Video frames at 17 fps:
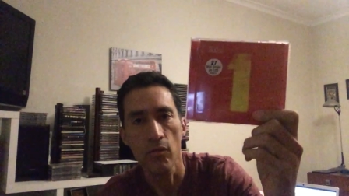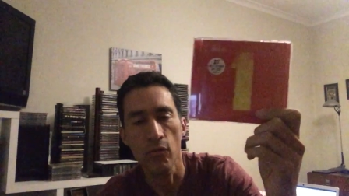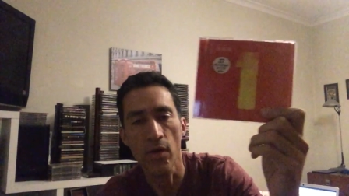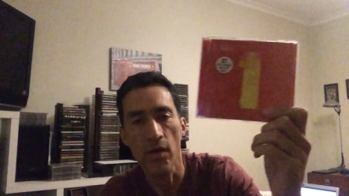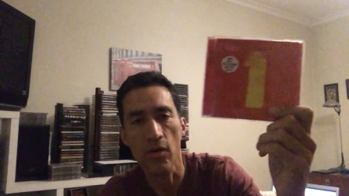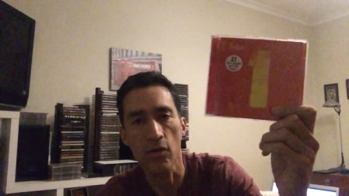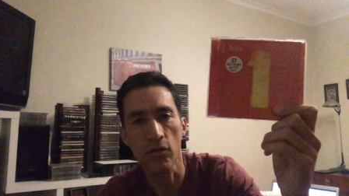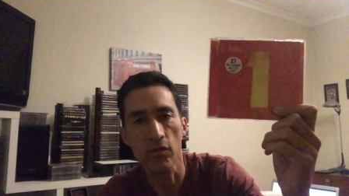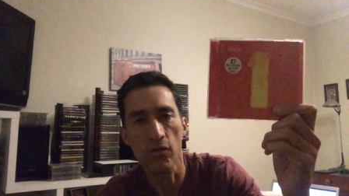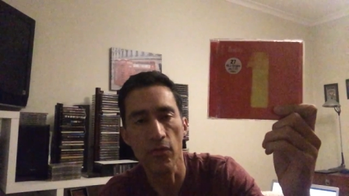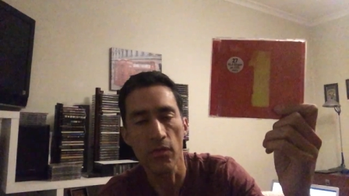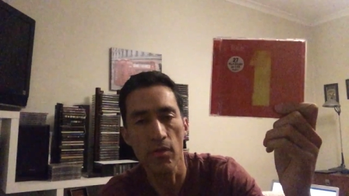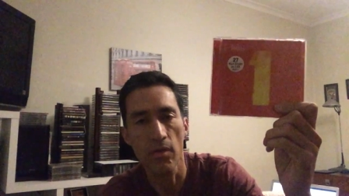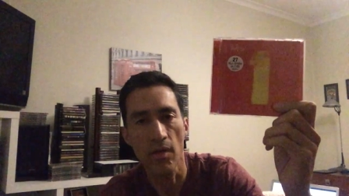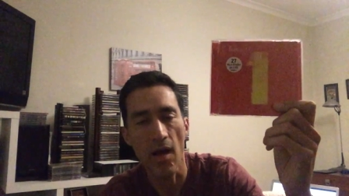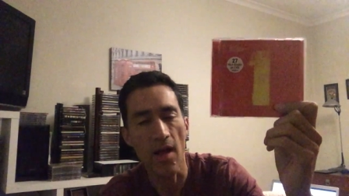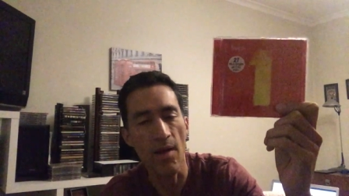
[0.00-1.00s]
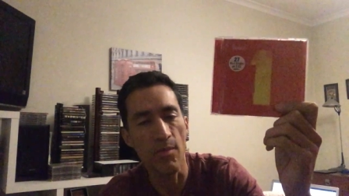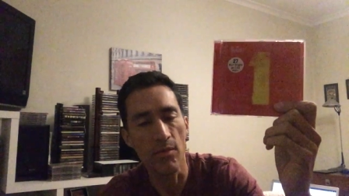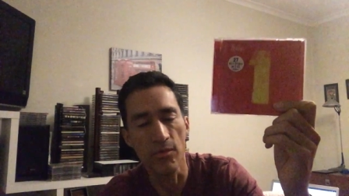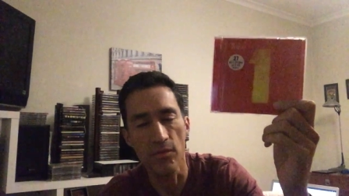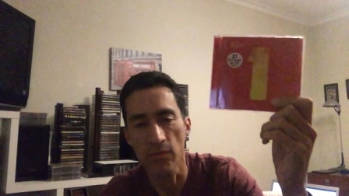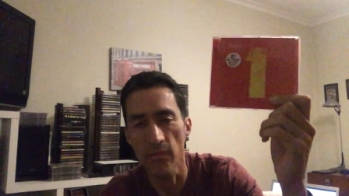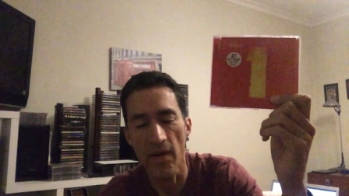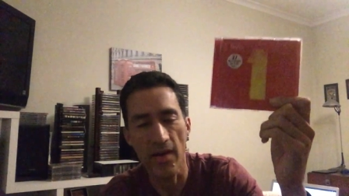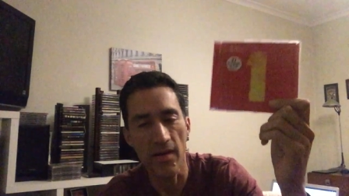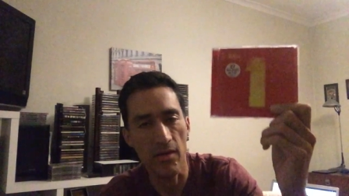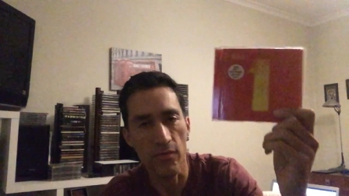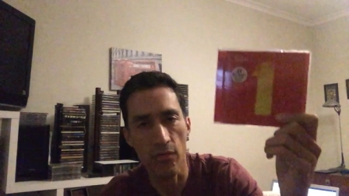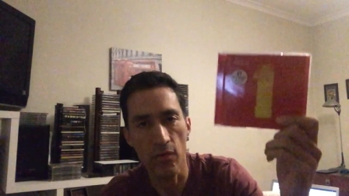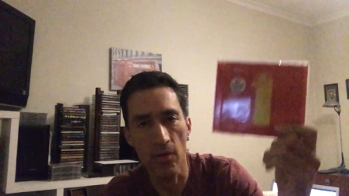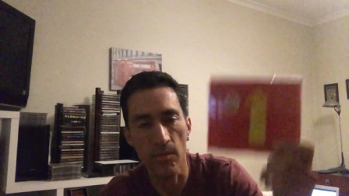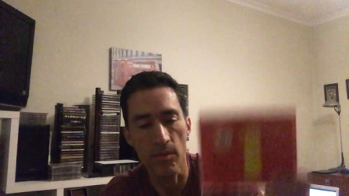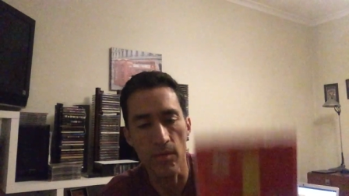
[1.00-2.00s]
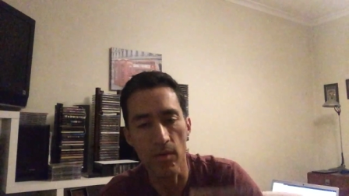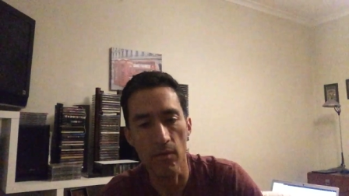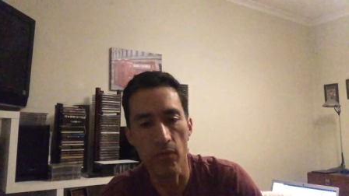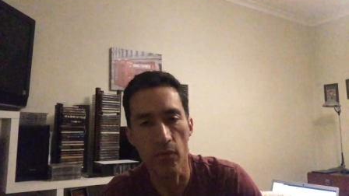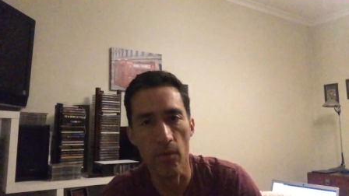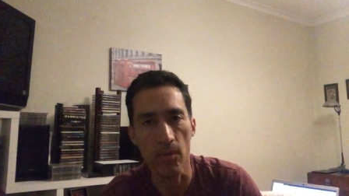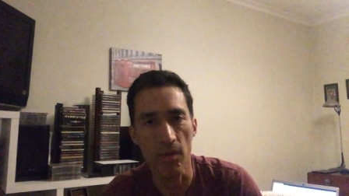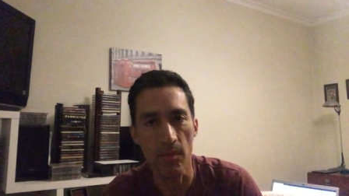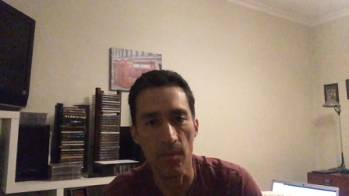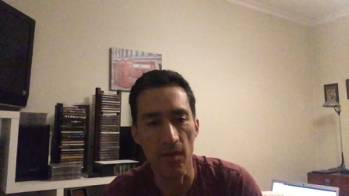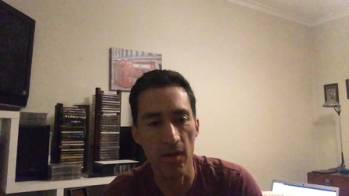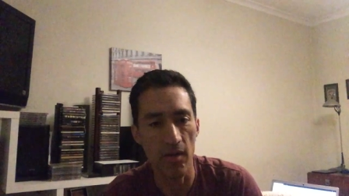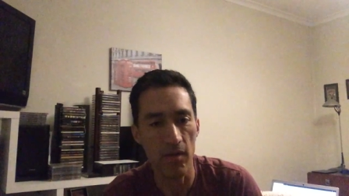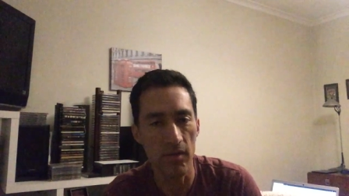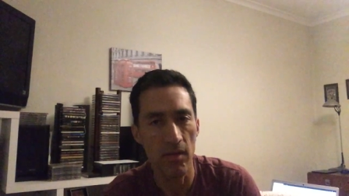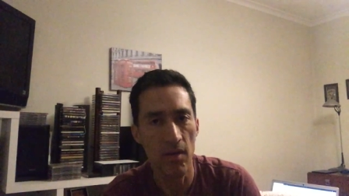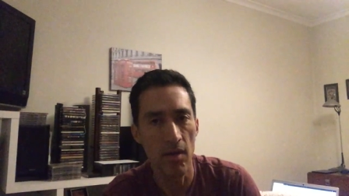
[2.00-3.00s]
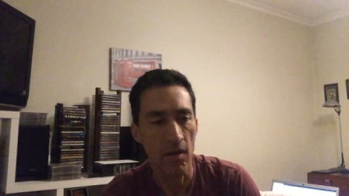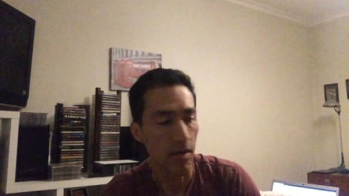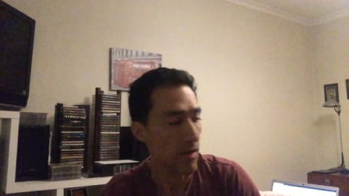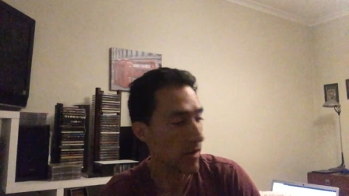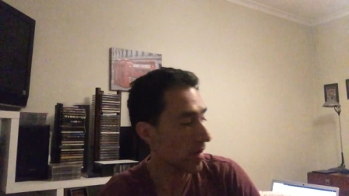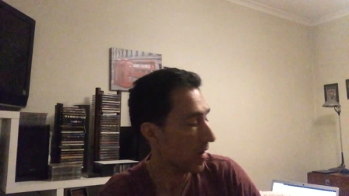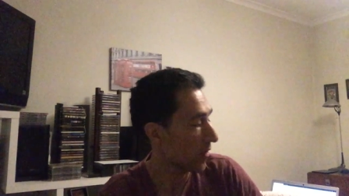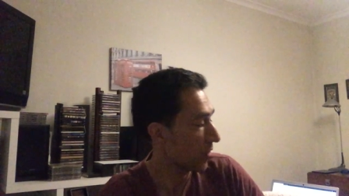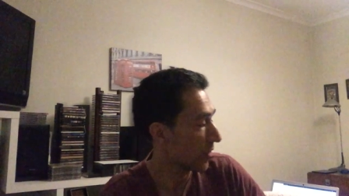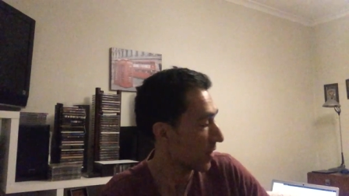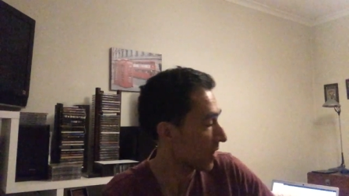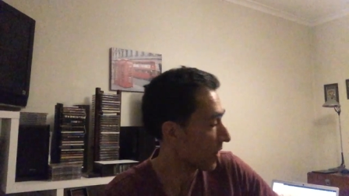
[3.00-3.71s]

records, albums, vinyls from, from the Beatles if